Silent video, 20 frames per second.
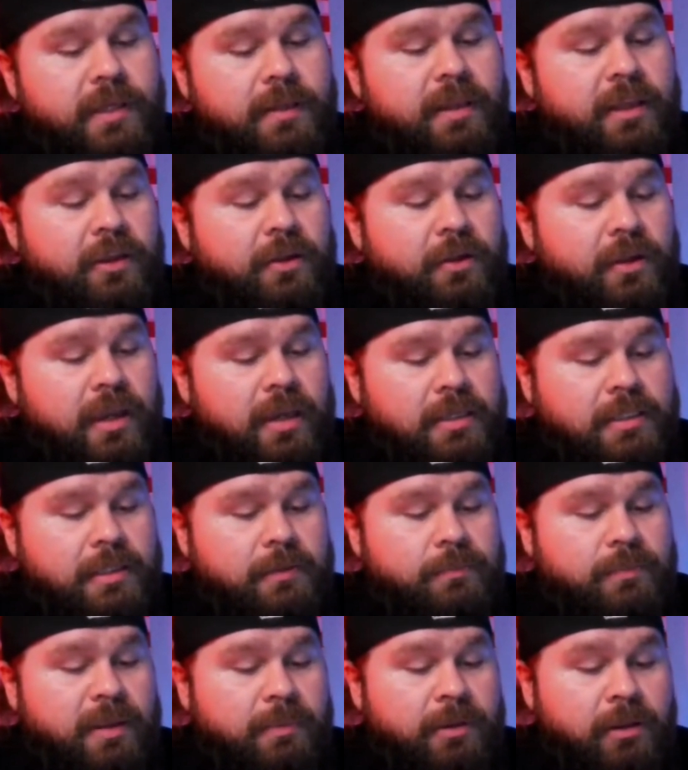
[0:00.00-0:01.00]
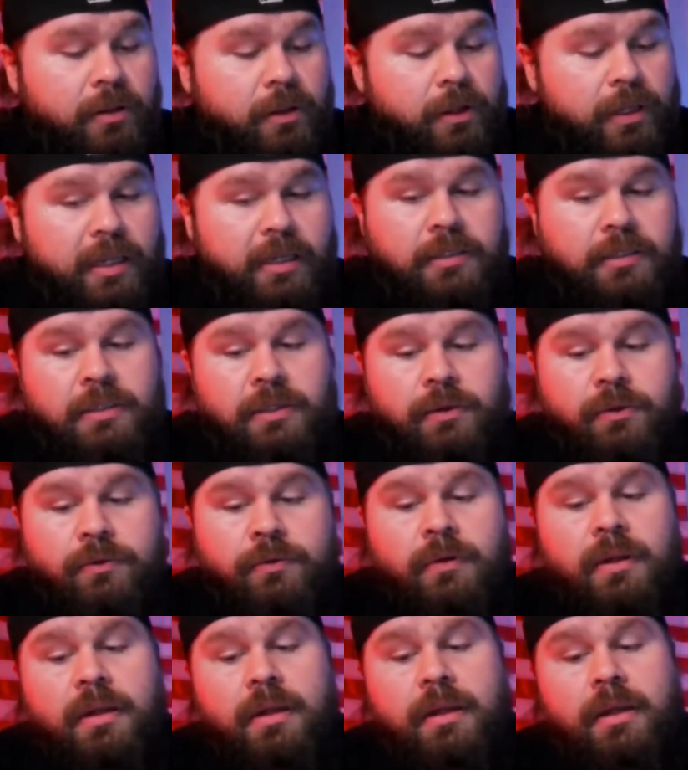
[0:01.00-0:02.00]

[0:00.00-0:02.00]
that you guys can maybe look into.